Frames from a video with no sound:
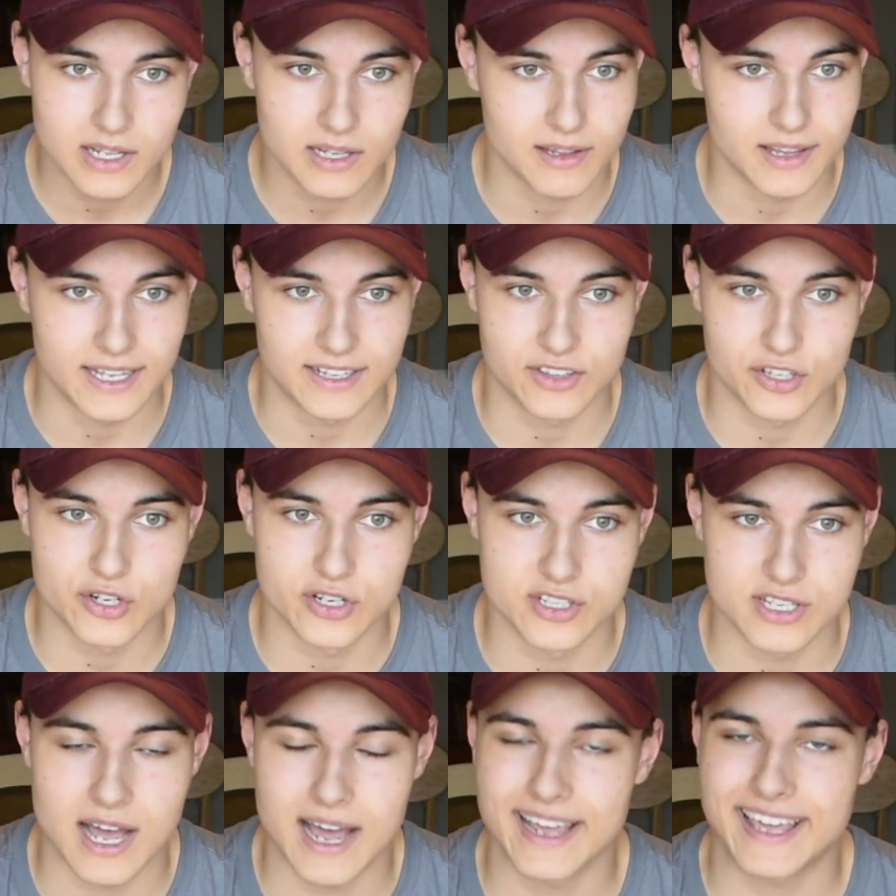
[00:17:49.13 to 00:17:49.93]
Like
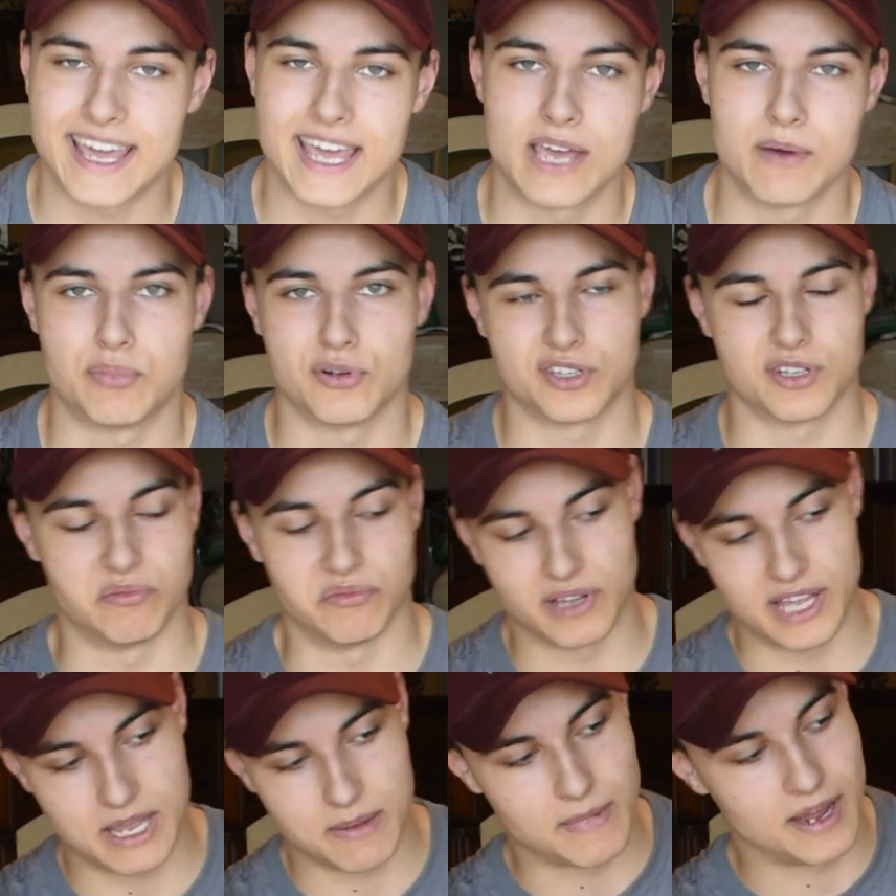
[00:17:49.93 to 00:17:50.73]
I can't put the
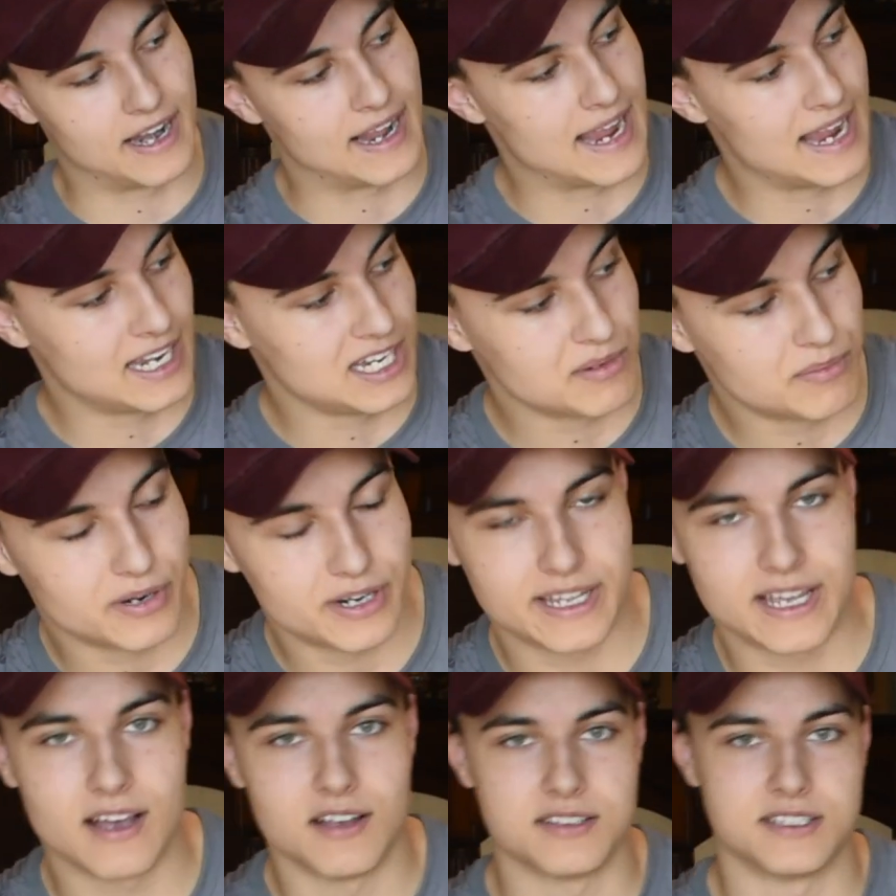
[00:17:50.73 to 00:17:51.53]
blame on
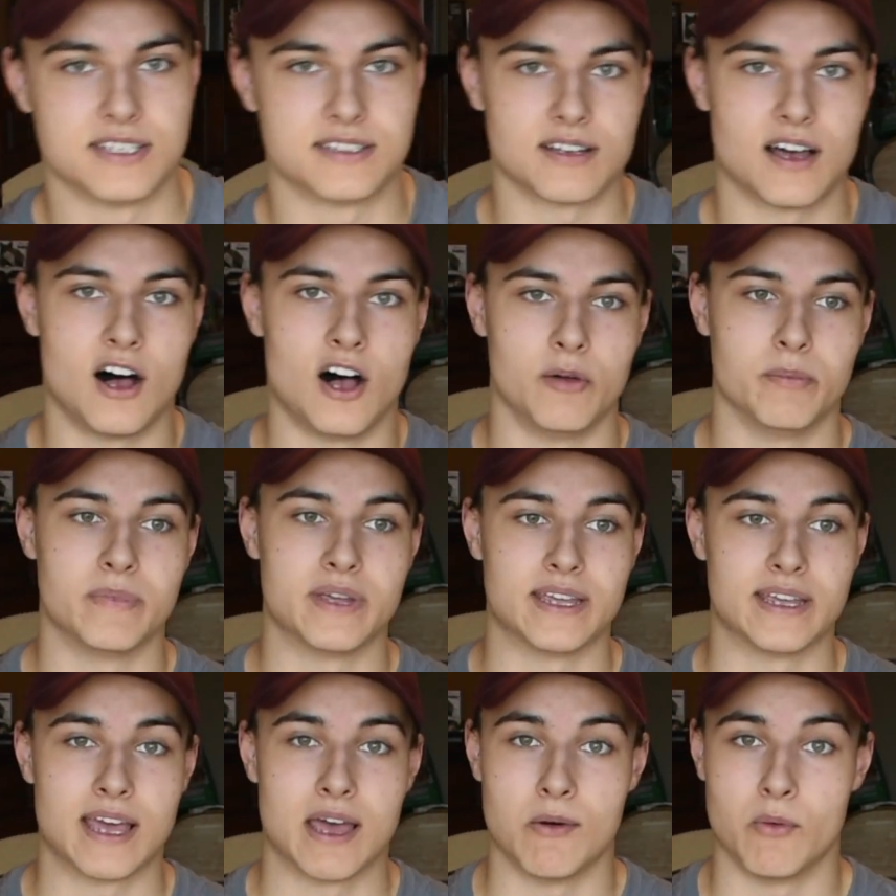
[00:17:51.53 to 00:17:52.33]
anybody else, it's all
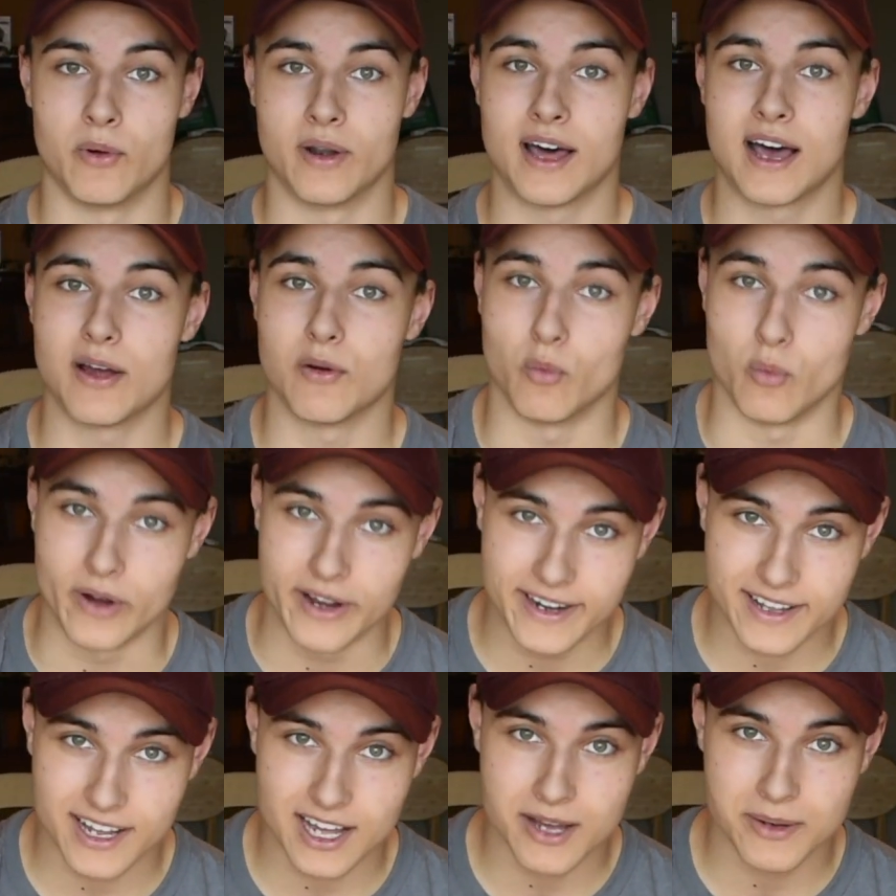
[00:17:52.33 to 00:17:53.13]
me. And when I
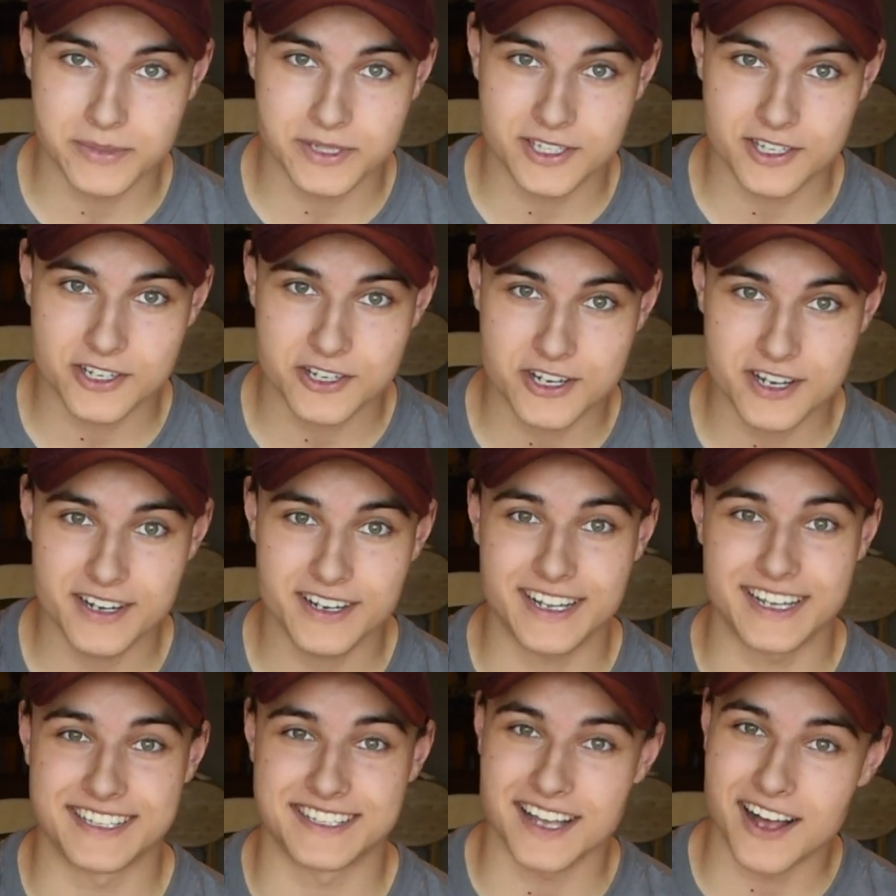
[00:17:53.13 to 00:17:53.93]
win a competition,
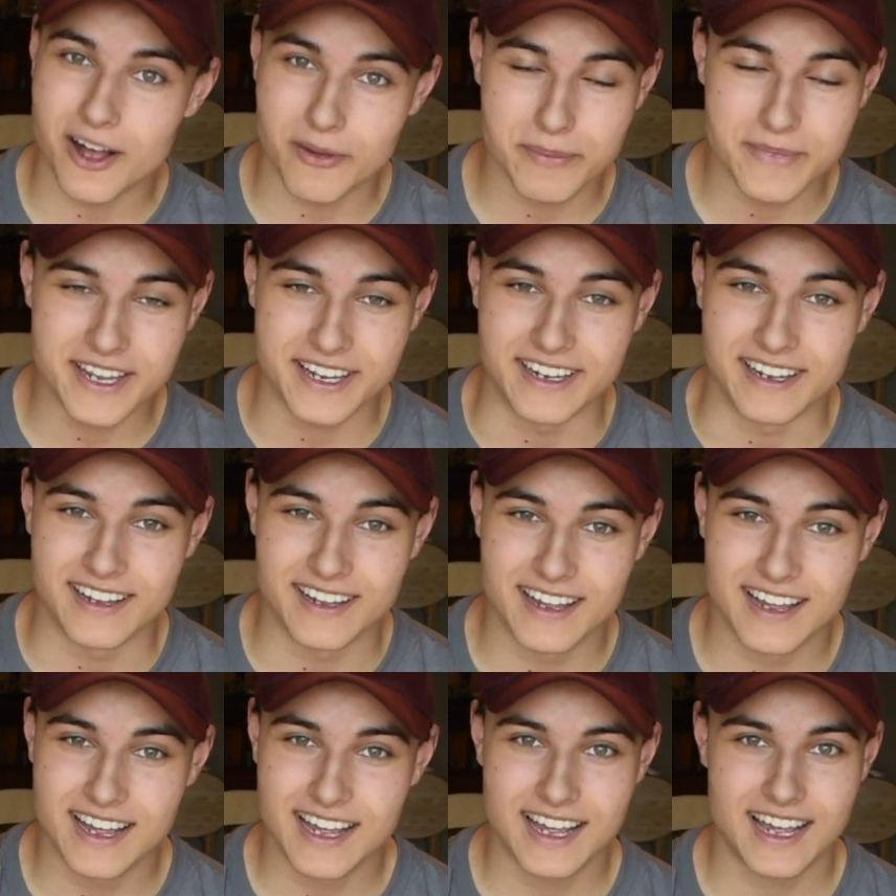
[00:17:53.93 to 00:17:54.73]
it's all me.
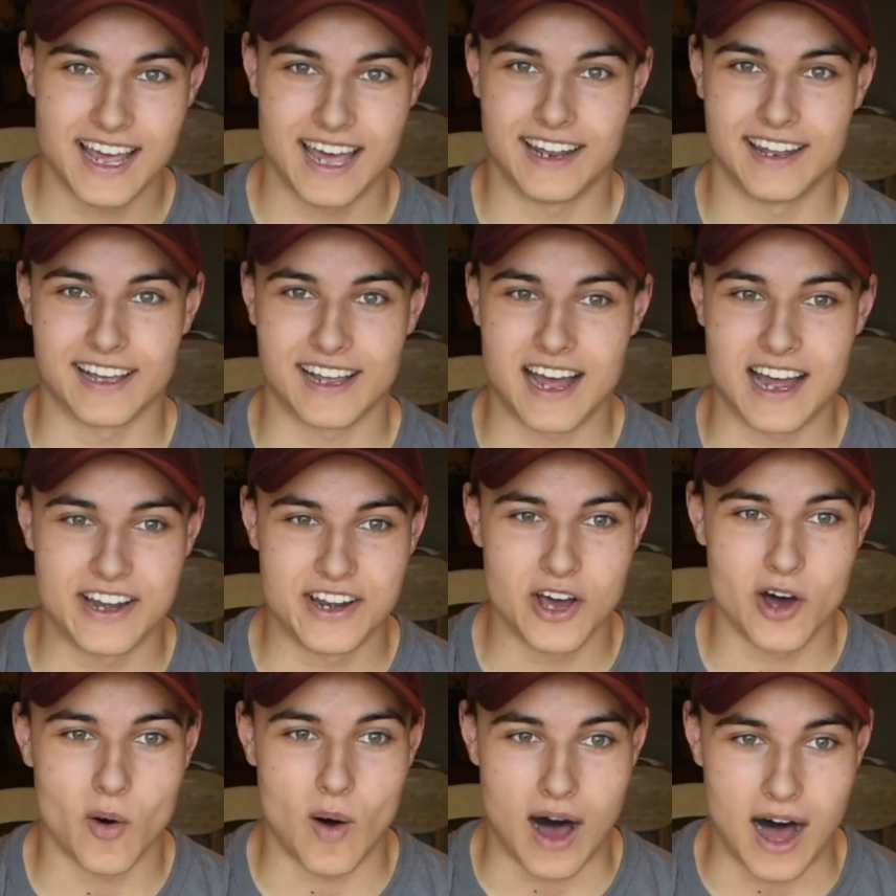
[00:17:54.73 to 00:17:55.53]
And like
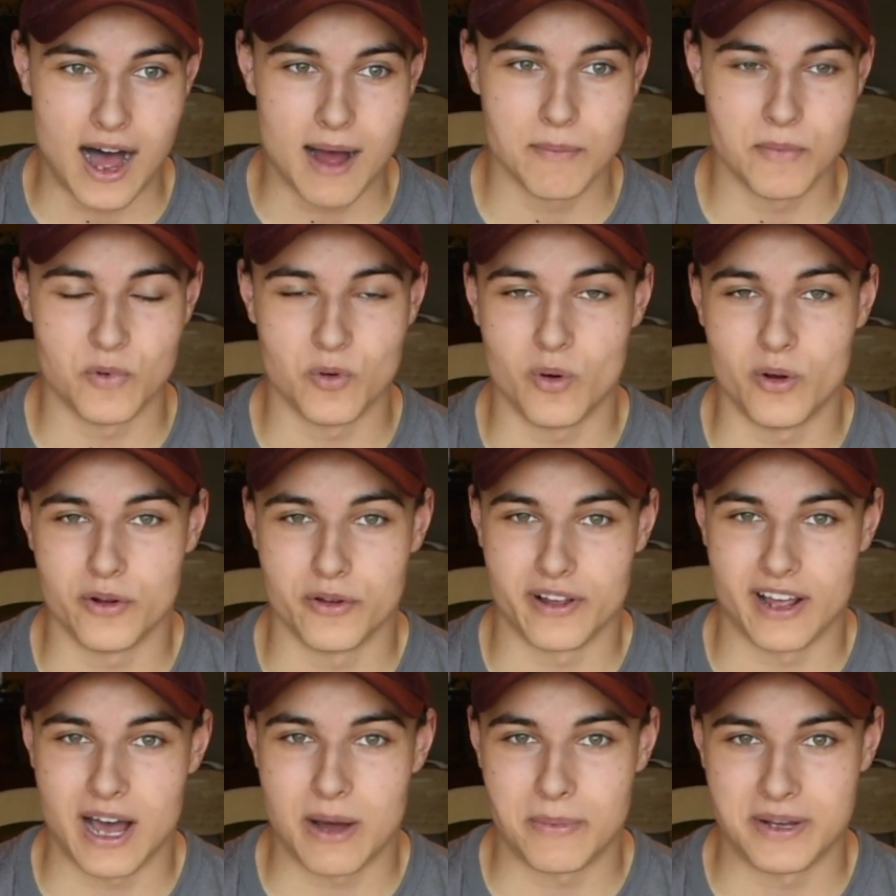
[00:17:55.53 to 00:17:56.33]
I know I'm the one
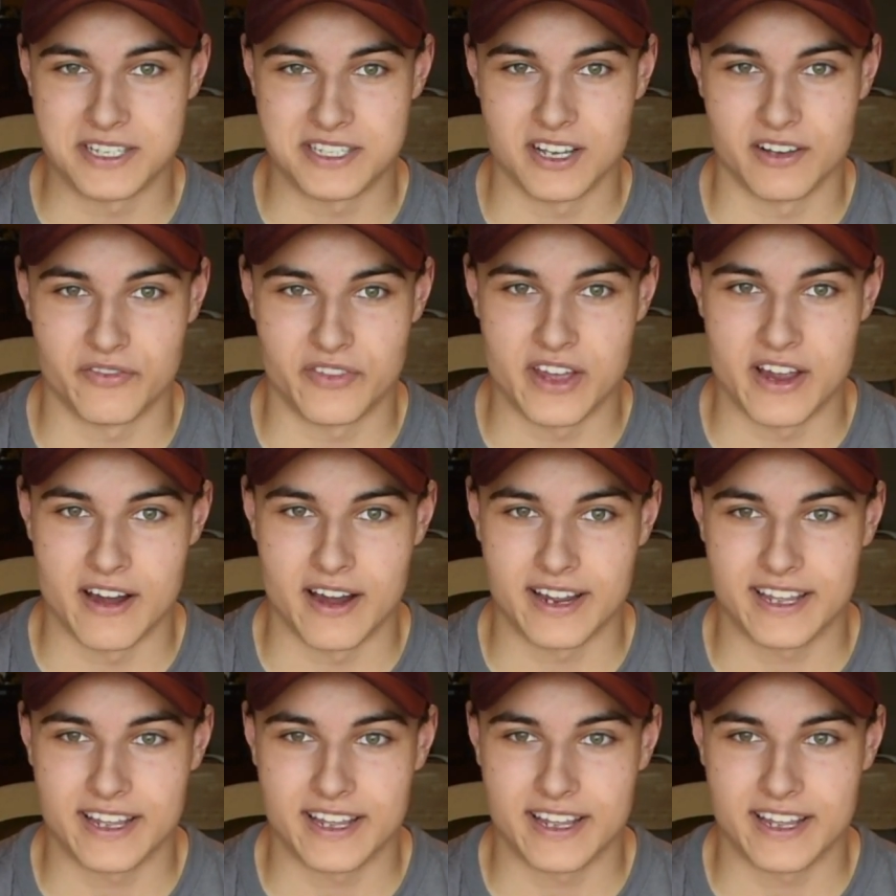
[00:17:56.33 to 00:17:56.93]
who got myself there.